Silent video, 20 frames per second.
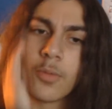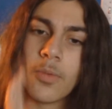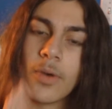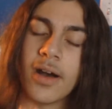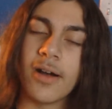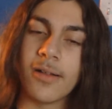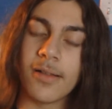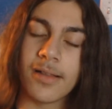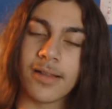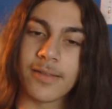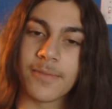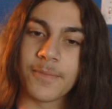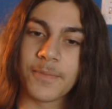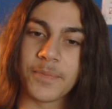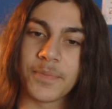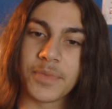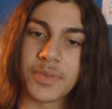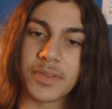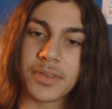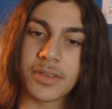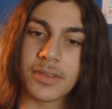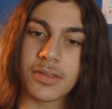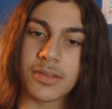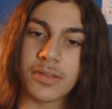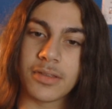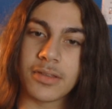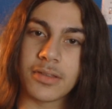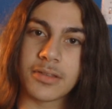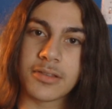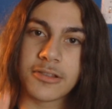Well,
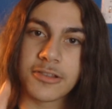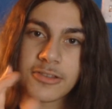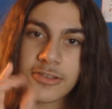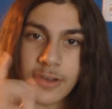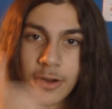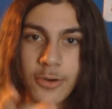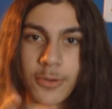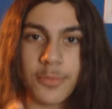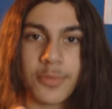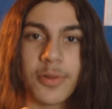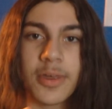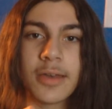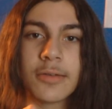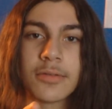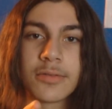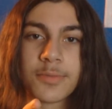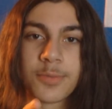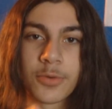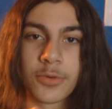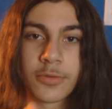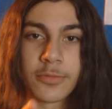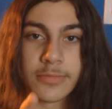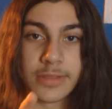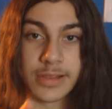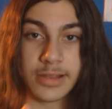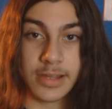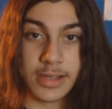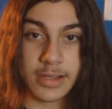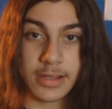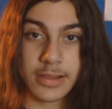don't play with
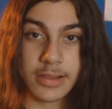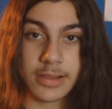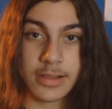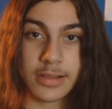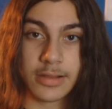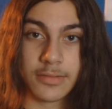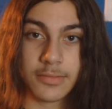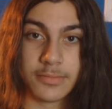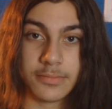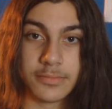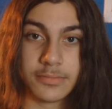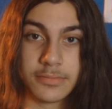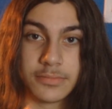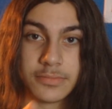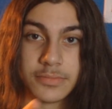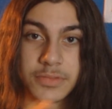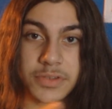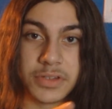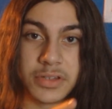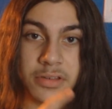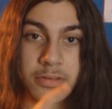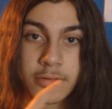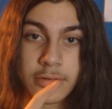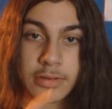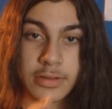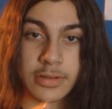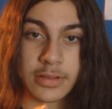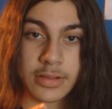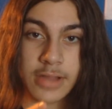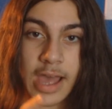broomsticks.
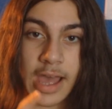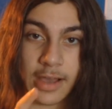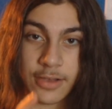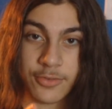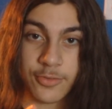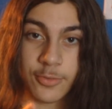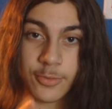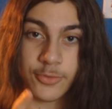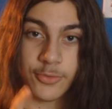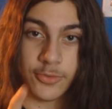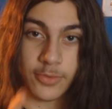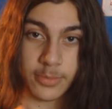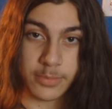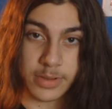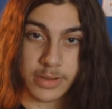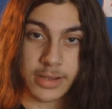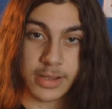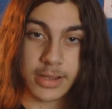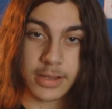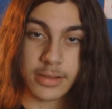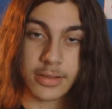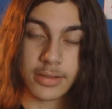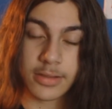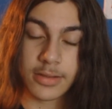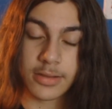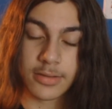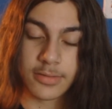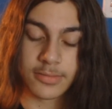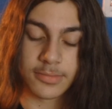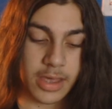Use actual
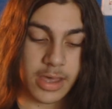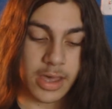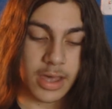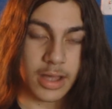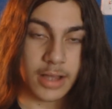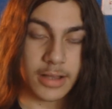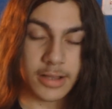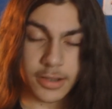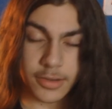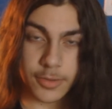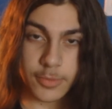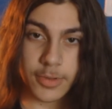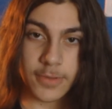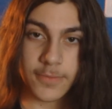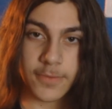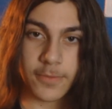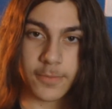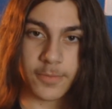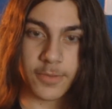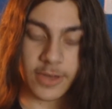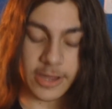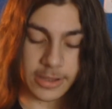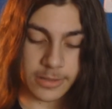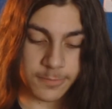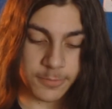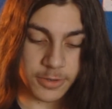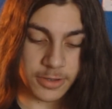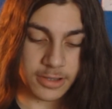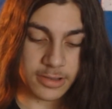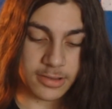drumsticks. Another one from
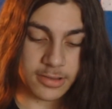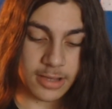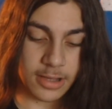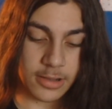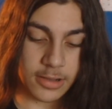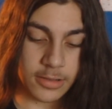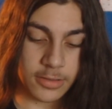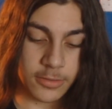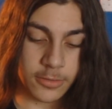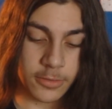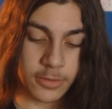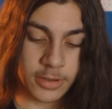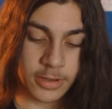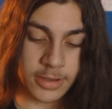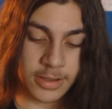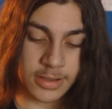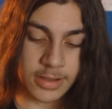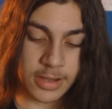Facebook, Darren Lord